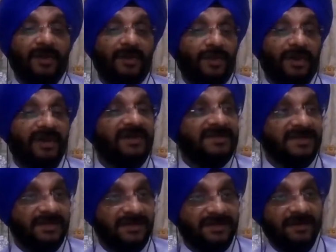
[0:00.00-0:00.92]
Your
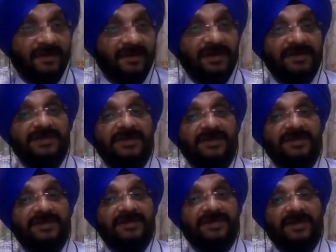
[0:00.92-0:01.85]

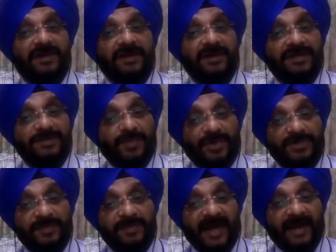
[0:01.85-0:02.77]
instance
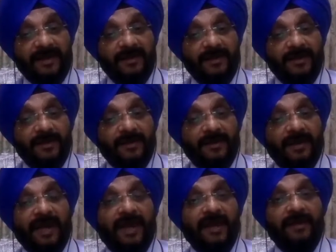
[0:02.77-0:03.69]
response plan
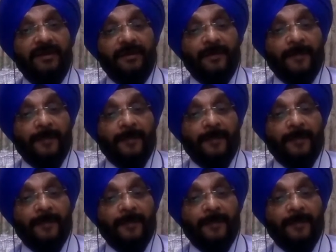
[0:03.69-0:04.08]
and